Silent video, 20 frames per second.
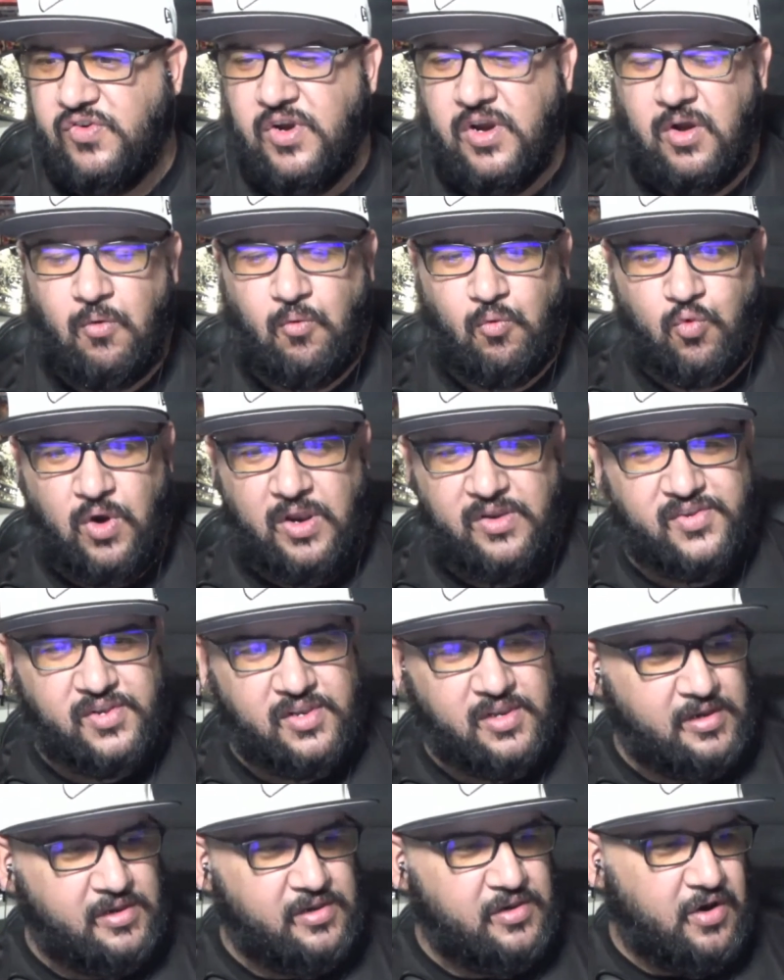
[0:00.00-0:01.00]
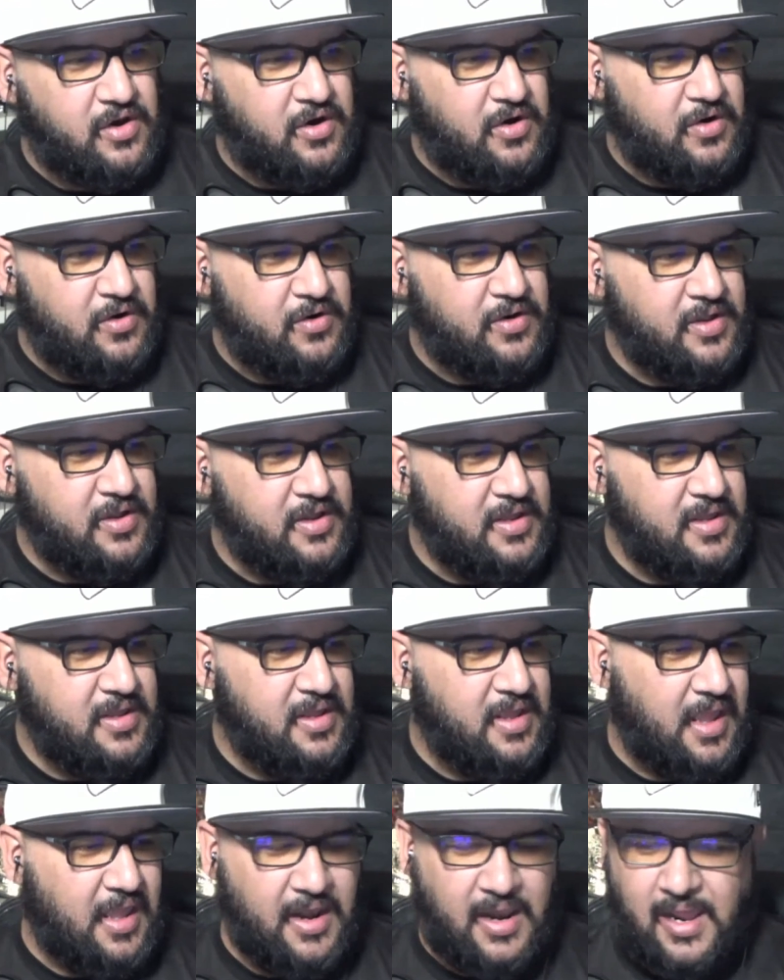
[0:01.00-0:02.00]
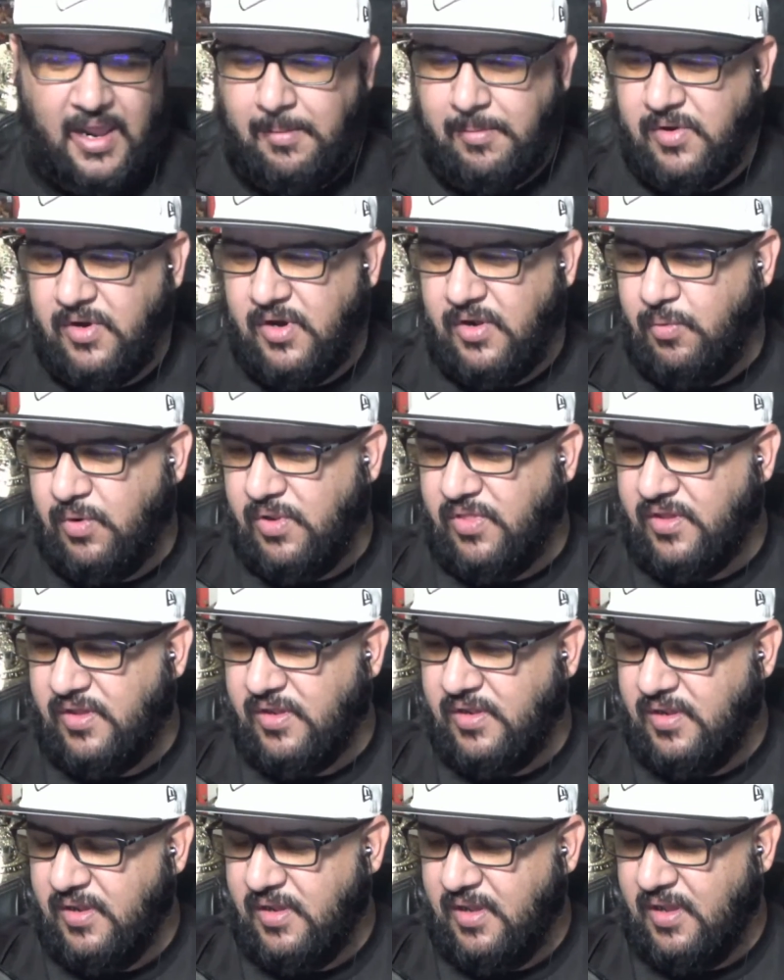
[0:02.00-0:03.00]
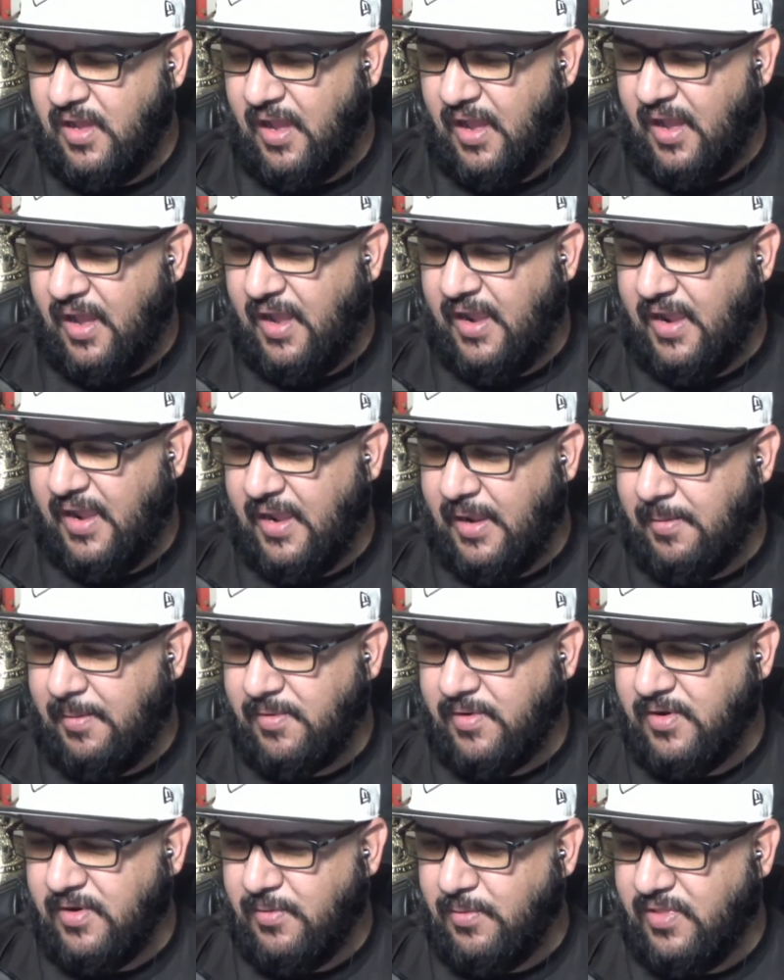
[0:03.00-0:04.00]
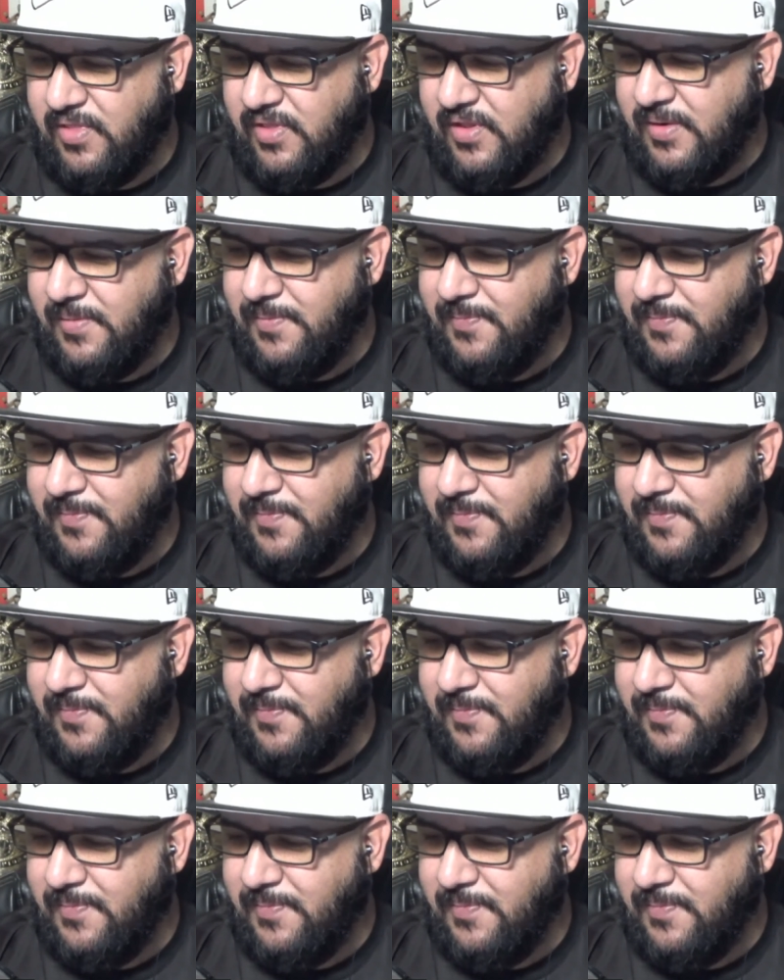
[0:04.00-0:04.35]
wrestling nerd, and I am good with it. I am good with it.